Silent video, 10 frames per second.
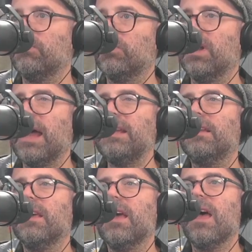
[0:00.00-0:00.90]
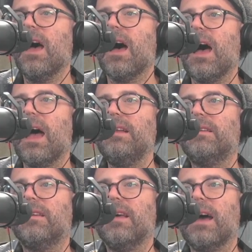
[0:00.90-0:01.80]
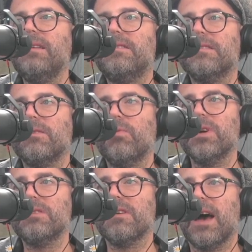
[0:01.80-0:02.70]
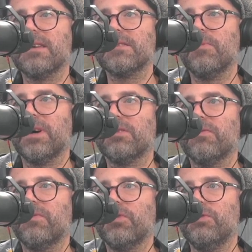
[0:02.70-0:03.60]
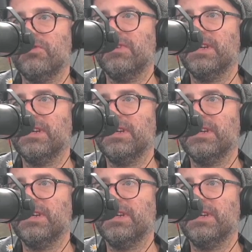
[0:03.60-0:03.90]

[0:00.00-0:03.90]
Well, I did want to ask about the food.